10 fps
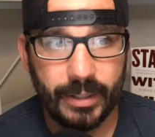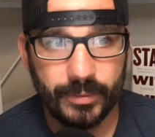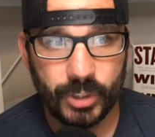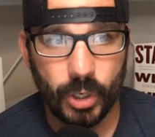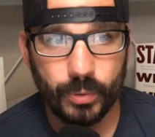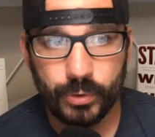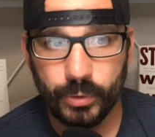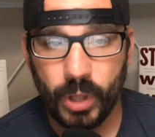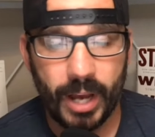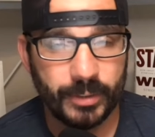So Drew
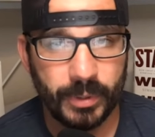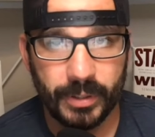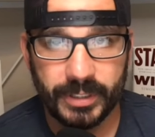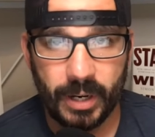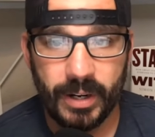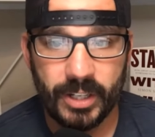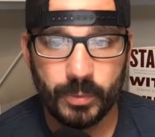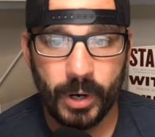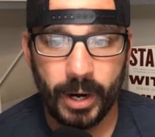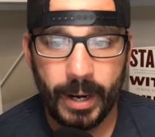Lock's one of those areas
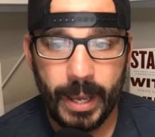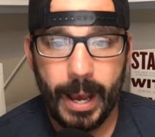where,